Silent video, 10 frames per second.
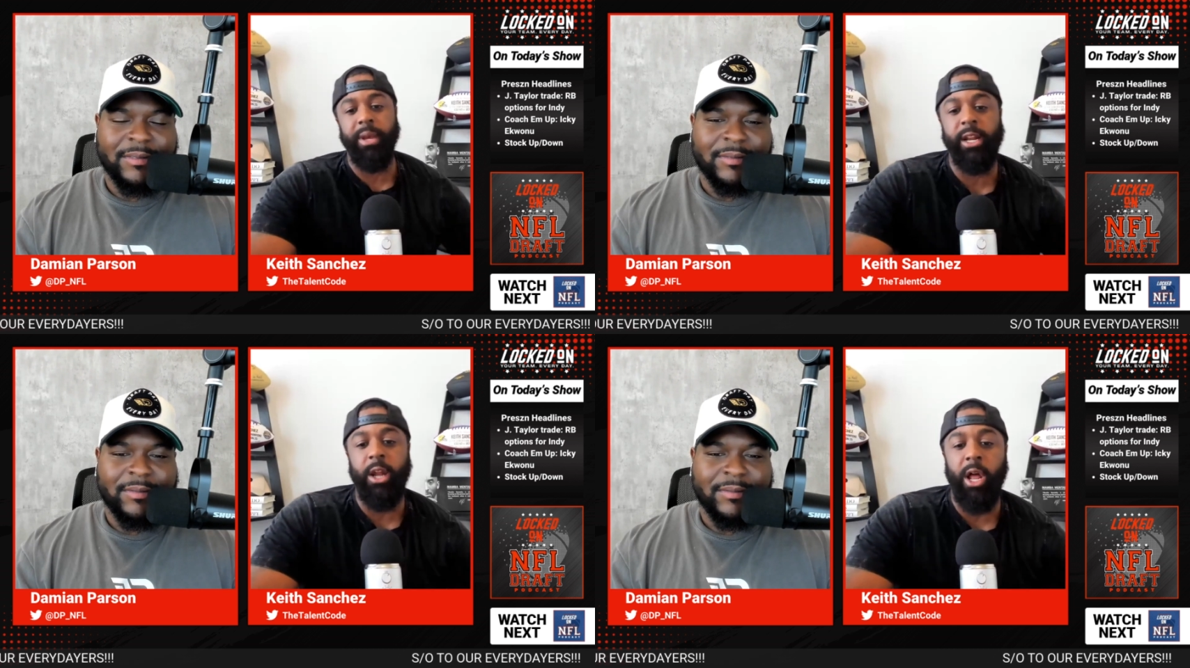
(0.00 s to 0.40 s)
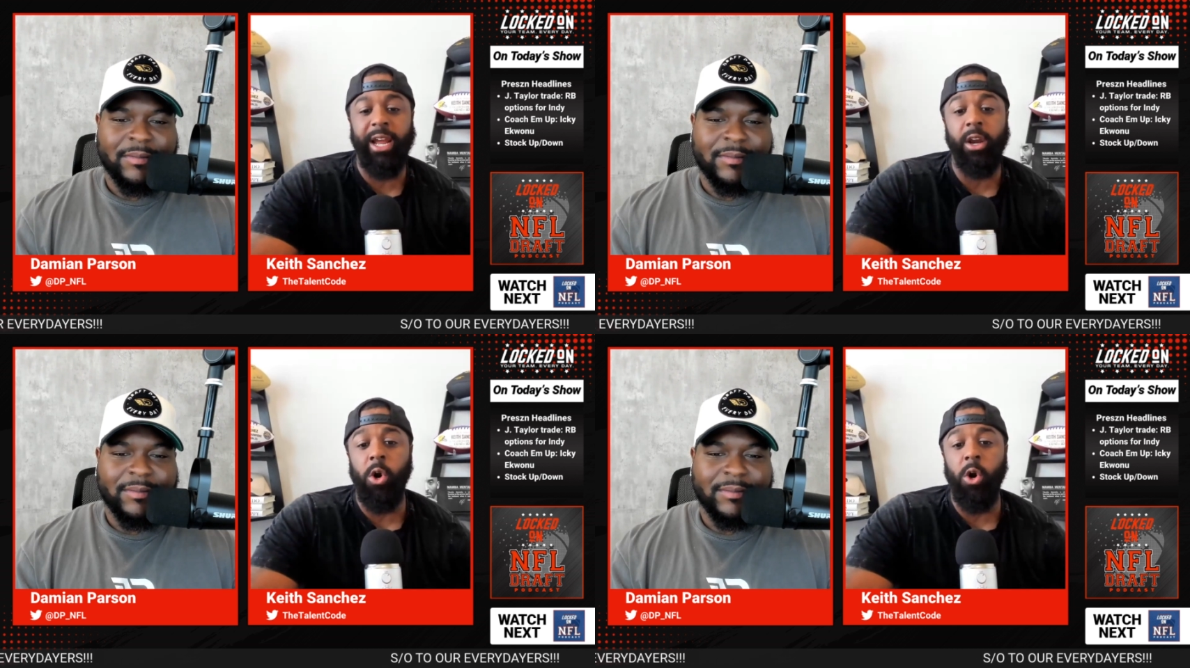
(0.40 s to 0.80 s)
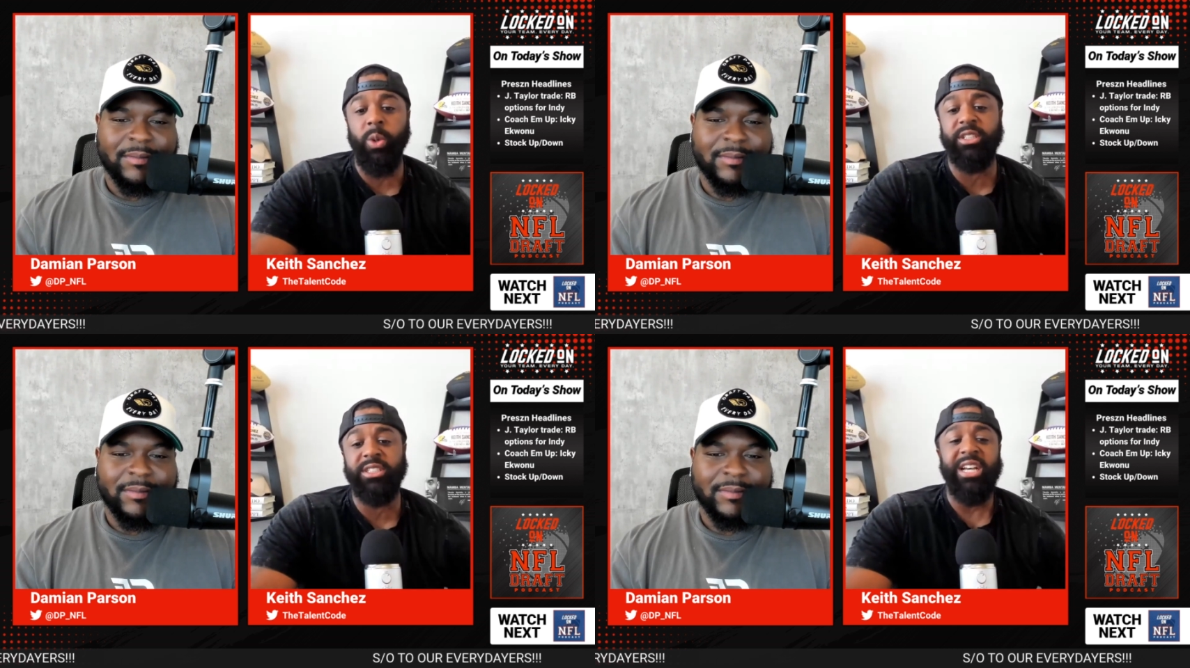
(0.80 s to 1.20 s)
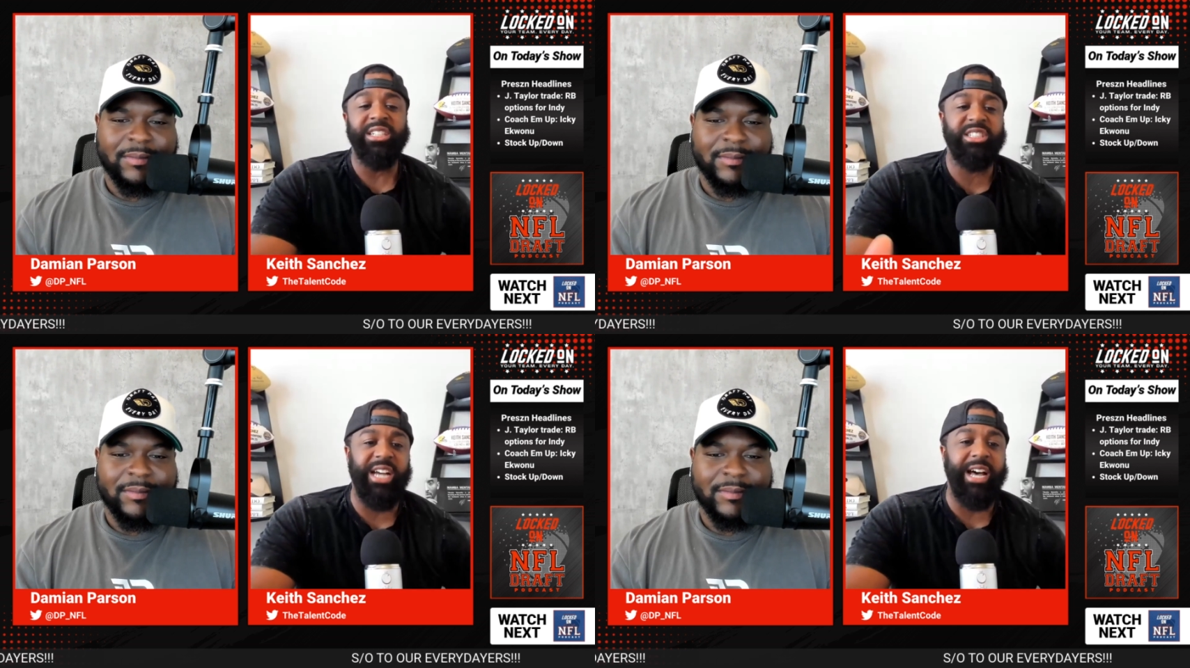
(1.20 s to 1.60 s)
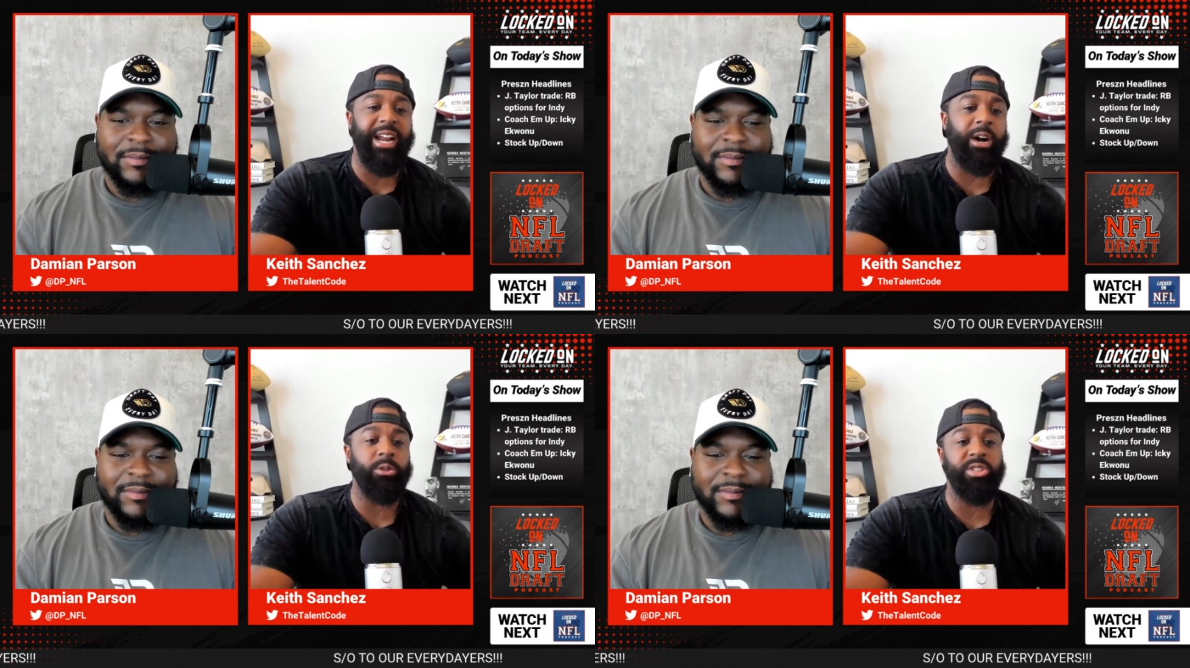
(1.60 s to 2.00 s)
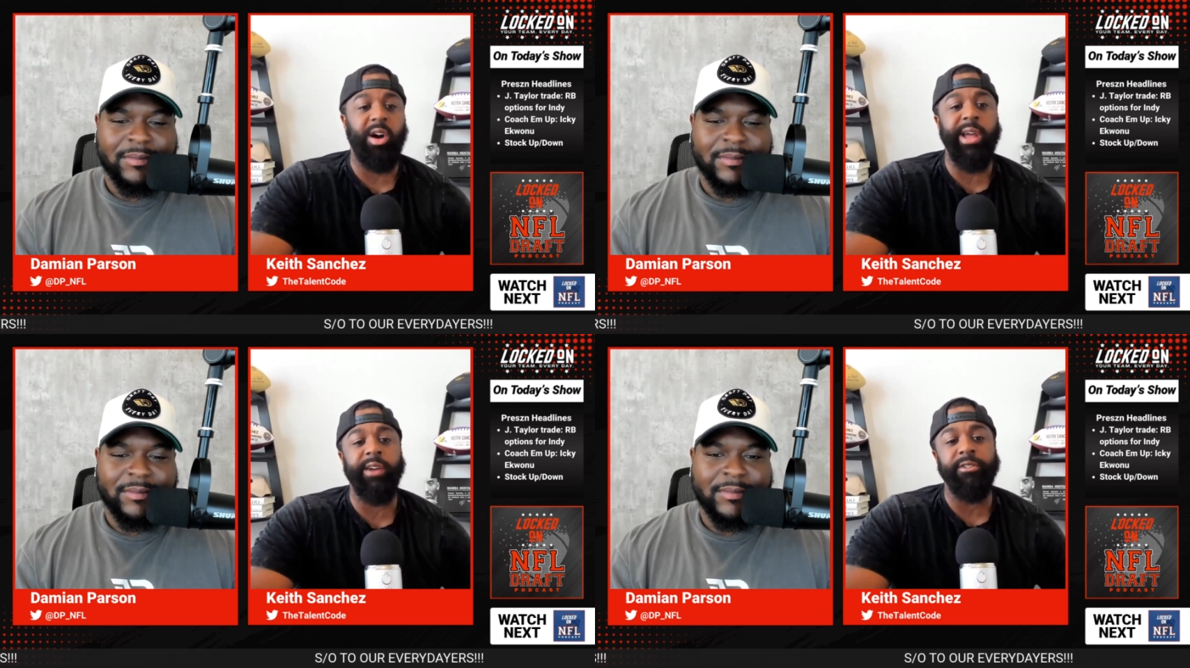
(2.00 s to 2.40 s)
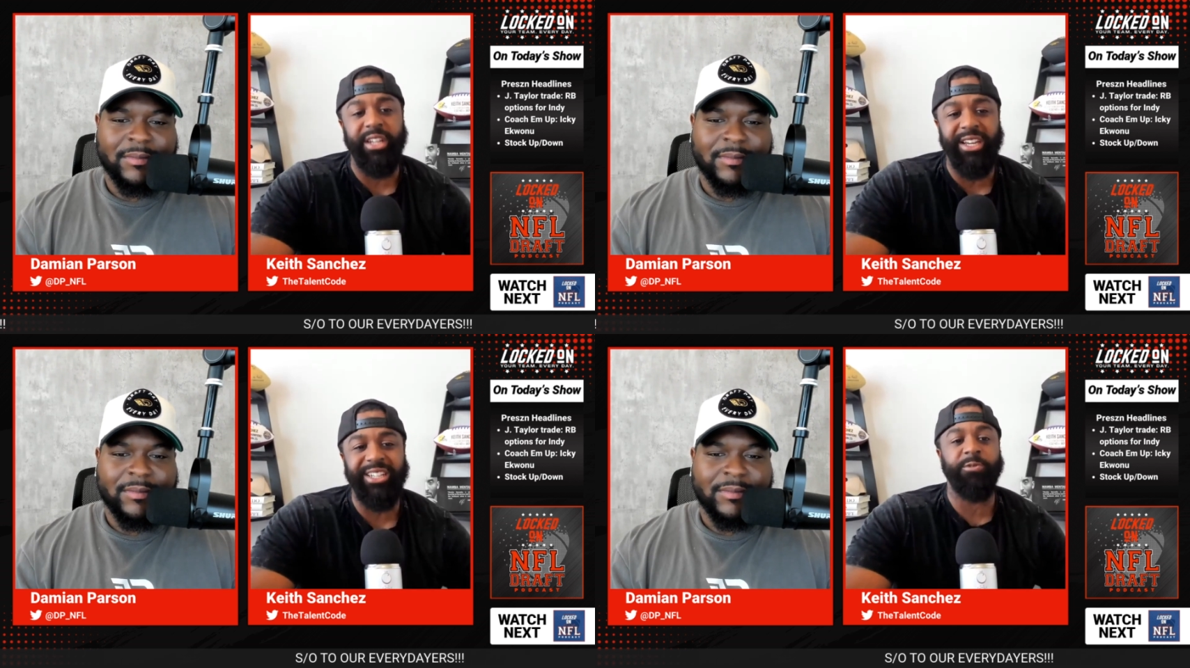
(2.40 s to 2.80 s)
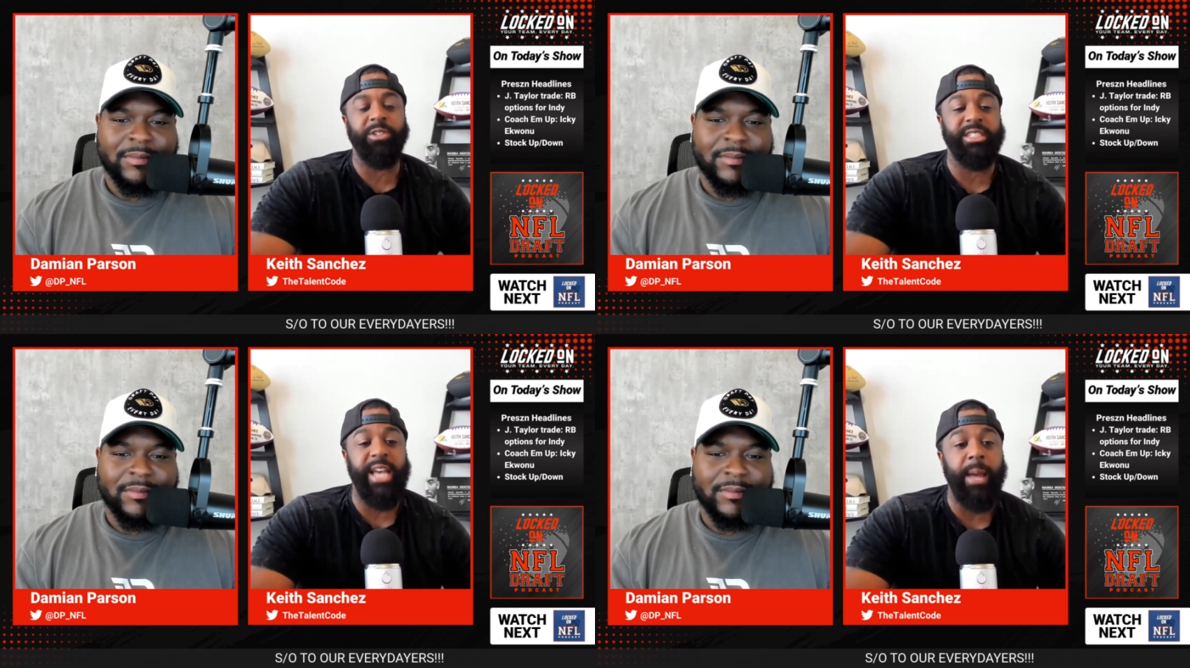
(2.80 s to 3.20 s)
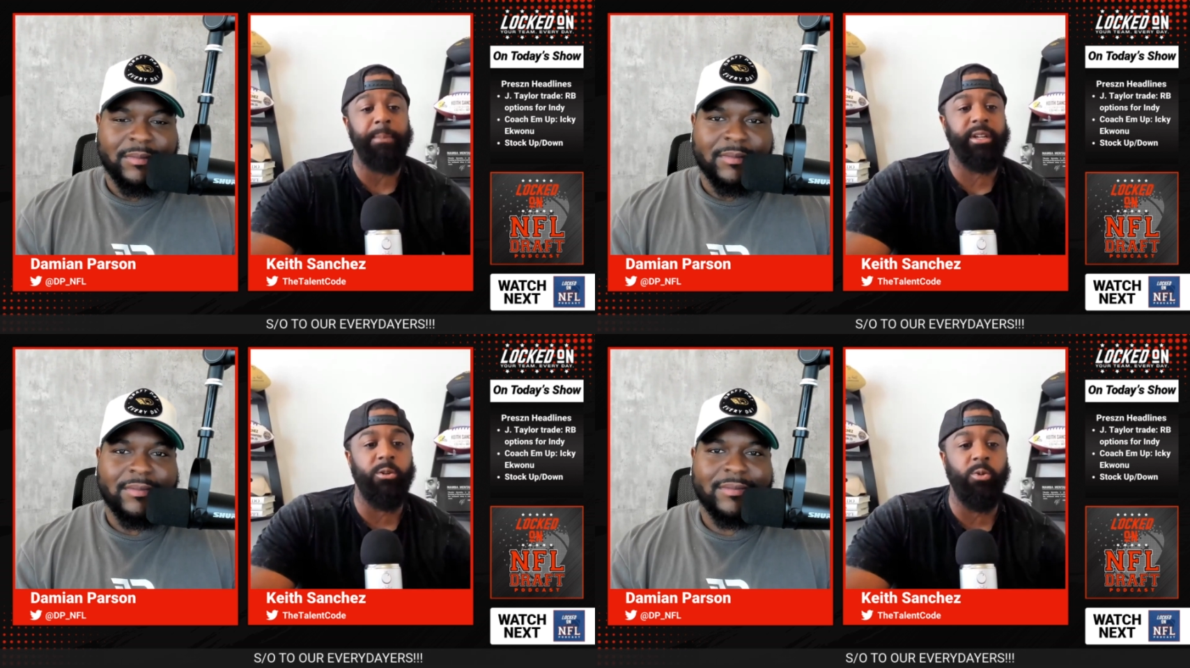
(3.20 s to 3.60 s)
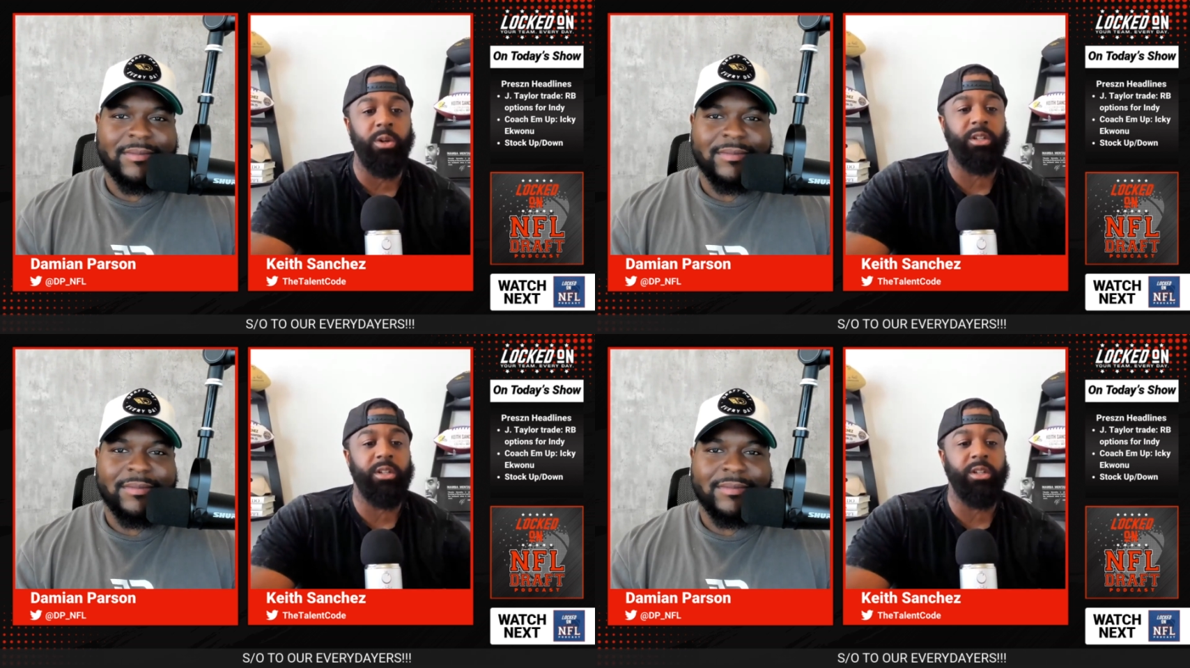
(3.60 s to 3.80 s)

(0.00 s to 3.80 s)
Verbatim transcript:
Speaker 1: Like always, shout out to our everydayers for tapping in with us.